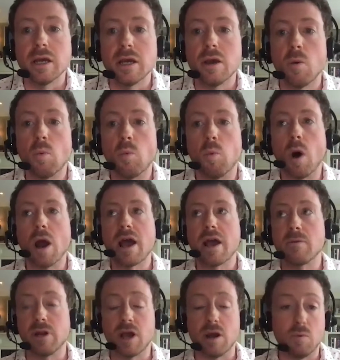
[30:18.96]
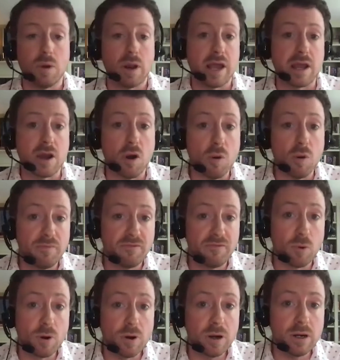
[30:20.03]
What I hope
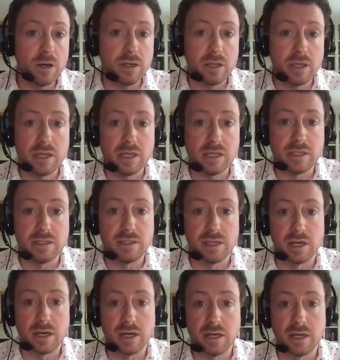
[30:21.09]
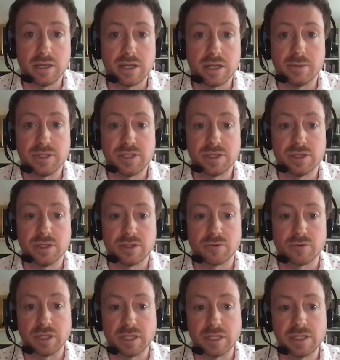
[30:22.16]
for is is to
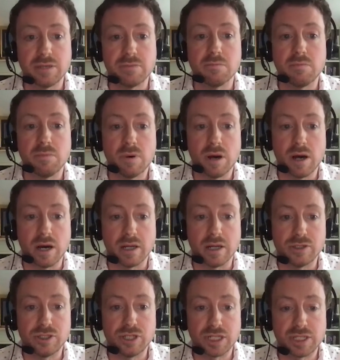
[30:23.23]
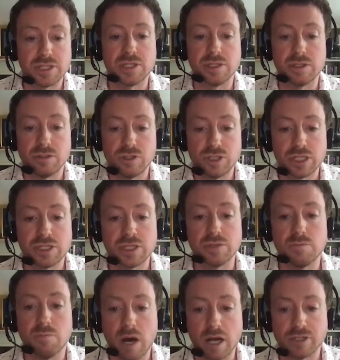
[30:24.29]
really see just as
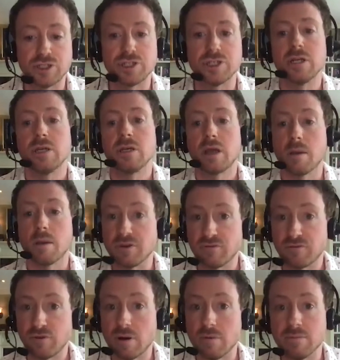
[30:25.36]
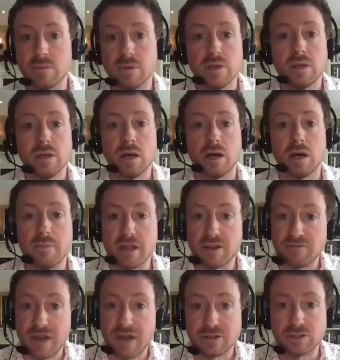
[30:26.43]
much coming from
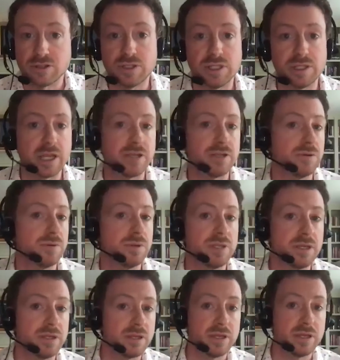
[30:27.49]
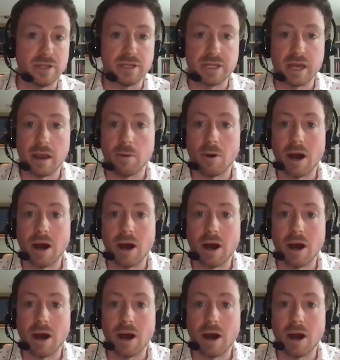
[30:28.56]
manufacturers as I do in the DIY.